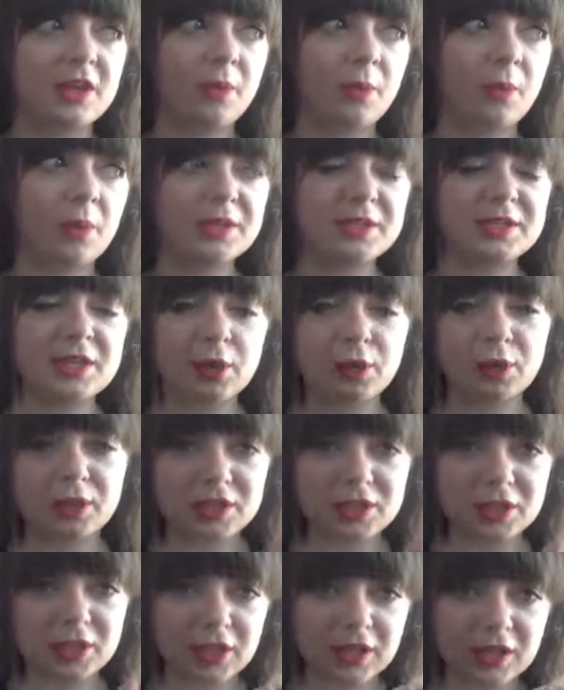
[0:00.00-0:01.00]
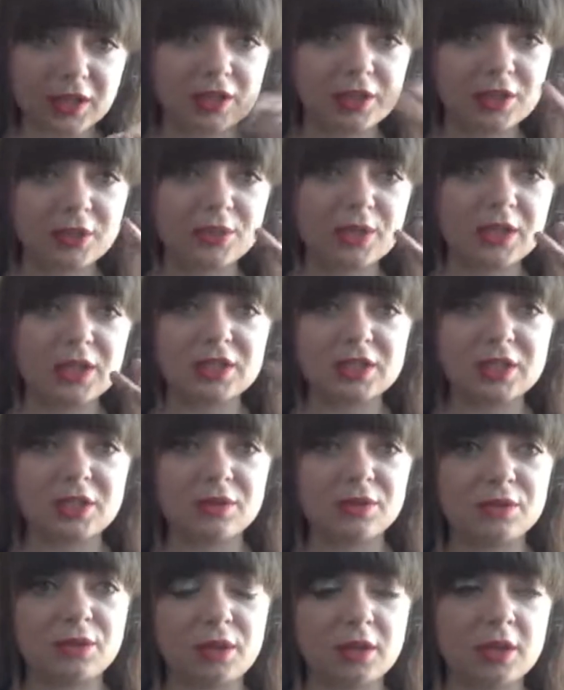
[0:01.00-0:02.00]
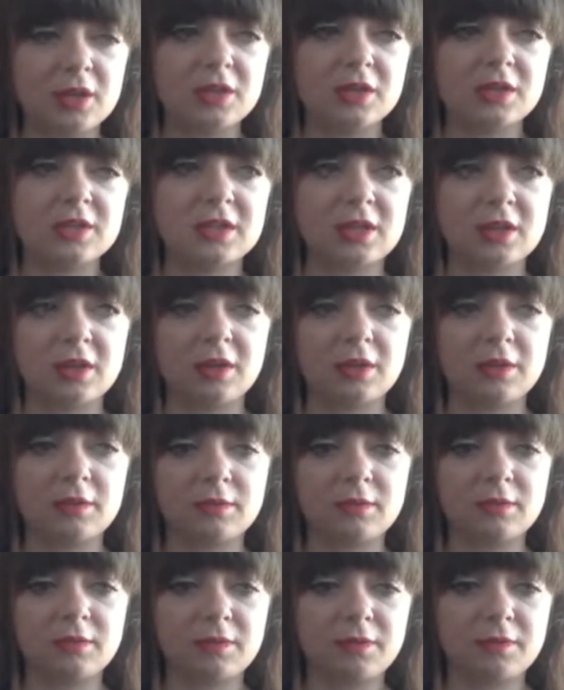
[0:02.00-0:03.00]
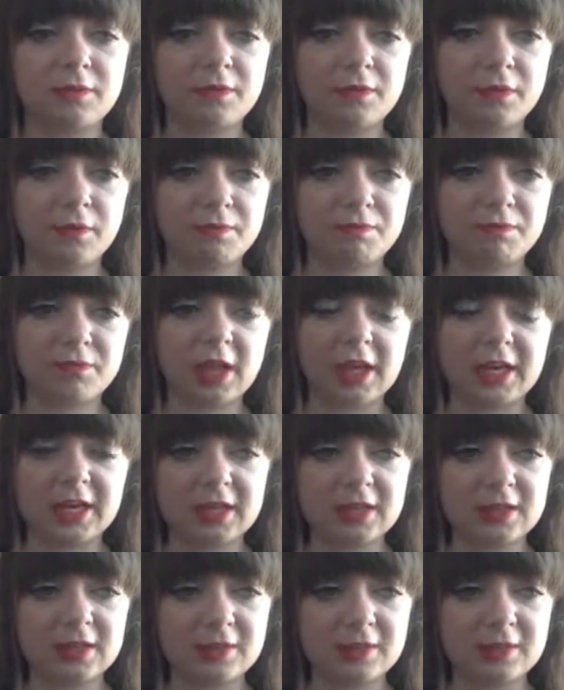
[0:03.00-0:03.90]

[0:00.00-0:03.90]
once I got into like clinical year, so third to like